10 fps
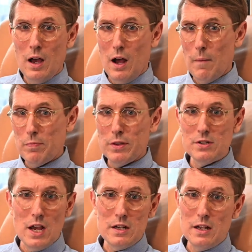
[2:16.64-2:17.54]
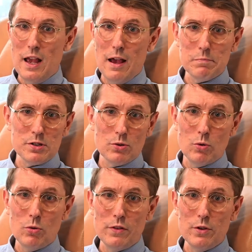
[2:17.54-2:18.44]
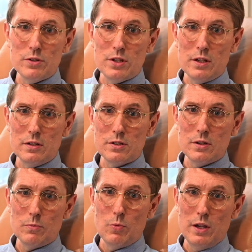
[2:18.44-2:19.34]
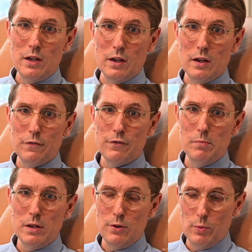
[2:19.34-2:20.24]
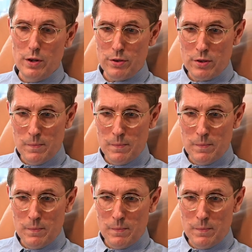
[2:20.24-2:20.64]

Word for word: Um, dating apps, all of those things that we are familiar with.